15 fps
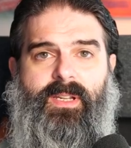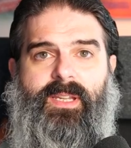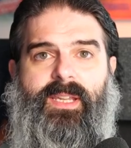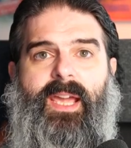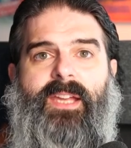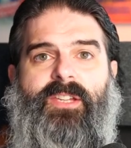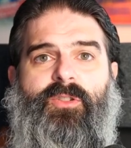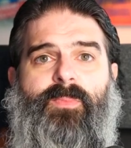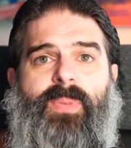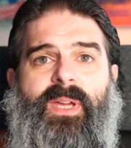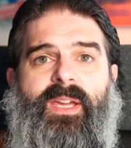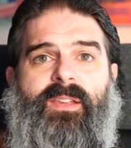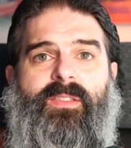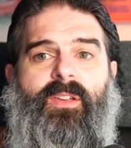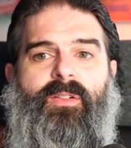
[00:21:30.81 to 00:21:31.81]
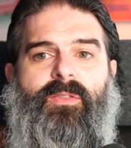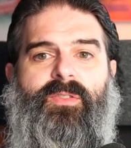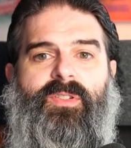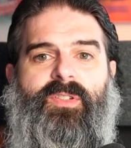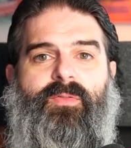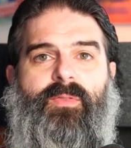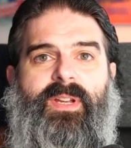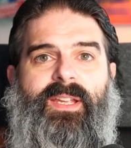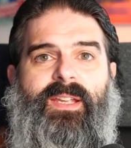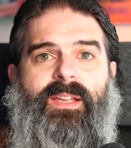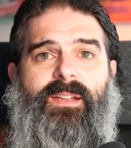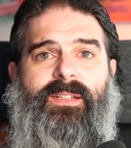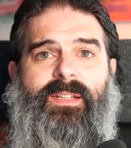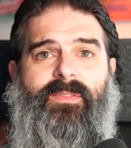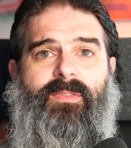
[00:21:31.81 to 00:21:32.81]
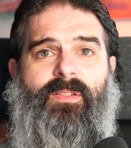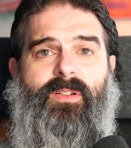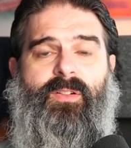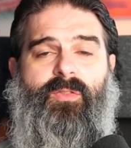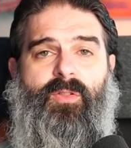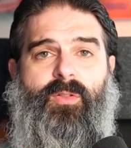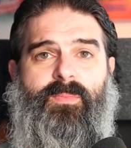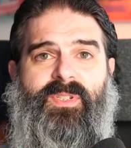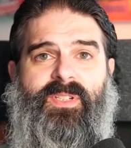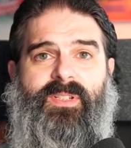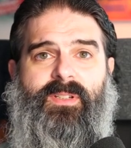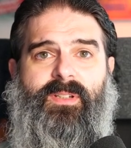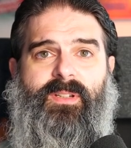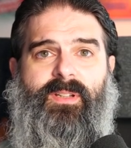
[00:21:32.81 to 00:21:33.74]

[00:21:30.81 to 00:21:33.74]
Can you pick those 3 different groups